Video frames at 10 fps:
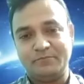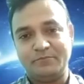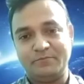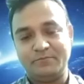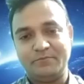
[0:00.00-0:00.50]

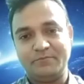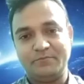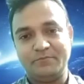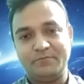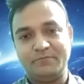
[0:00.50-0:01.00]

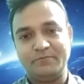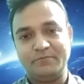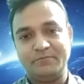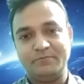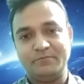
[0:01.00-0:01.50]

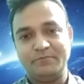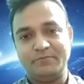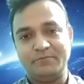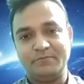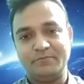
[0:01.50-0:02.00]

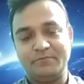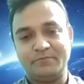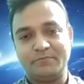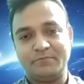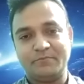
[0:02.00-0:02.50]

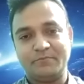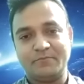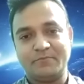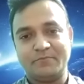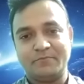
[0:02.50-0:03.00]

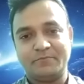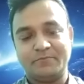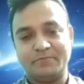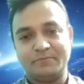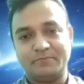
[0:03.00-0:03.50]

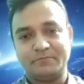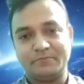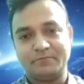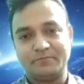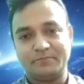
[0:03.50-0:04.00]

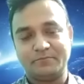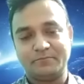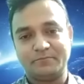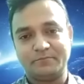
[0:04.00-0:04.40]
(not speaking)